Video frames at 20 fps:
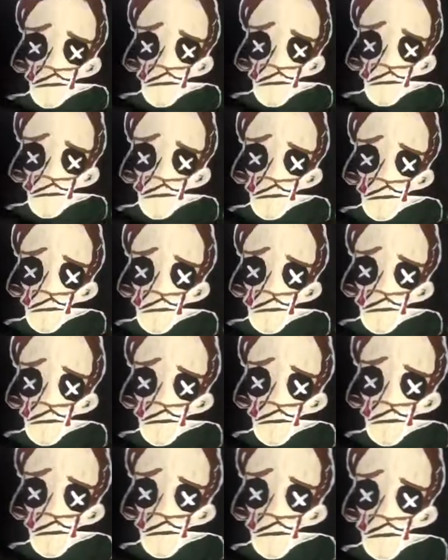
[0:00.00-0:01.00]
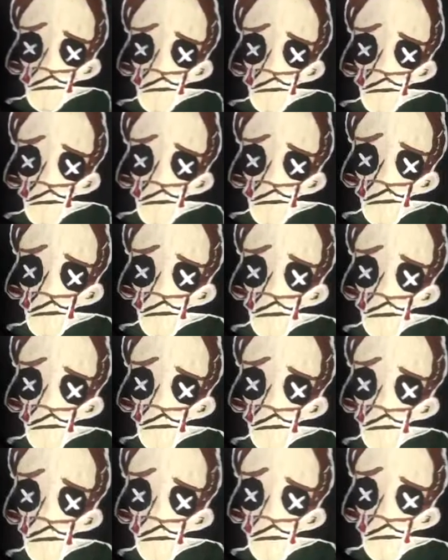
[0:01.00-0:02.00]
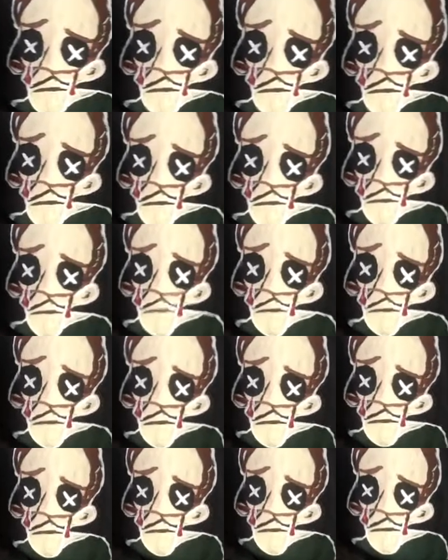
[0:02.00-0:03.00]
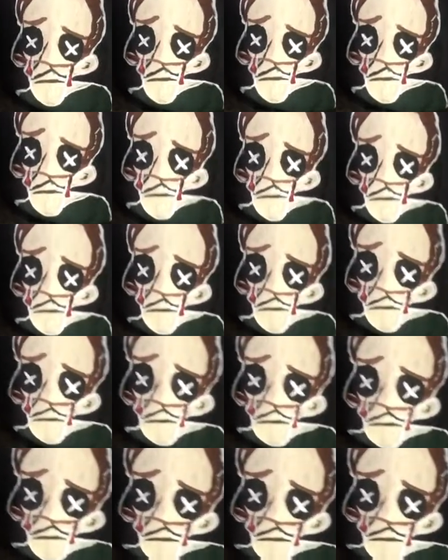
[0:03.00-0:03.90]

ideas. Thank you guys so much for watching, and that is Aniccaxrose